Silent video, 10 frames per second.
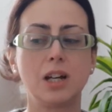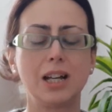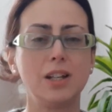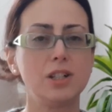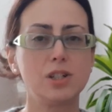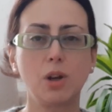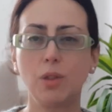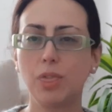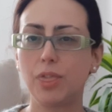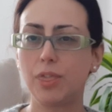I
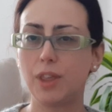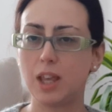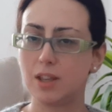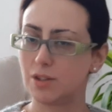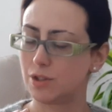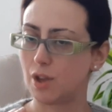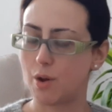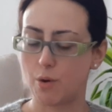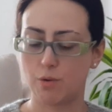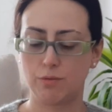don't think so.
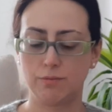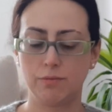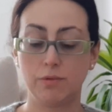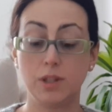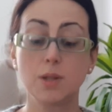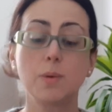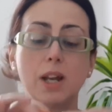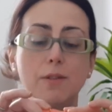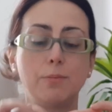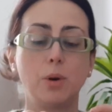This one
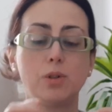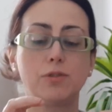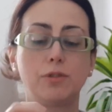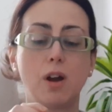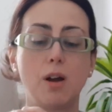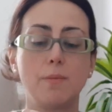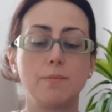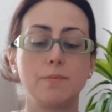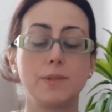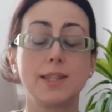I bought
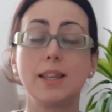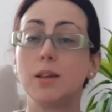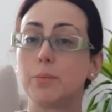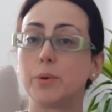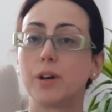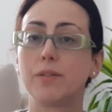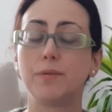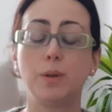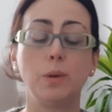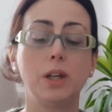from Singapore
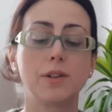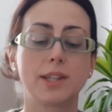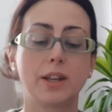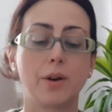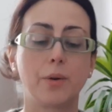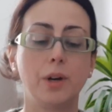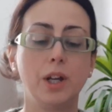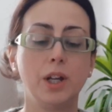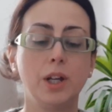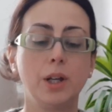a few years ago
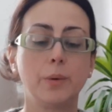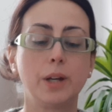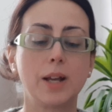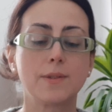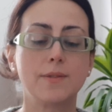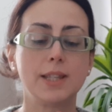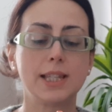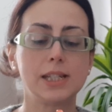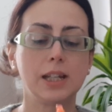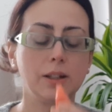when I was
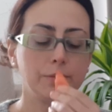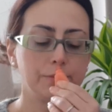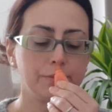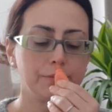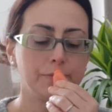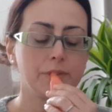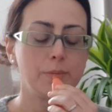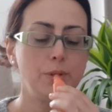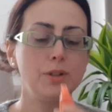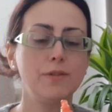visiting.
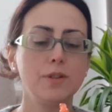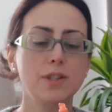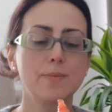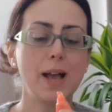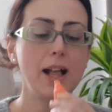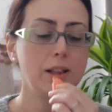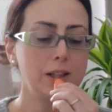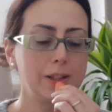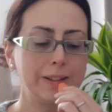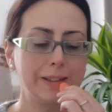Beautiful smell,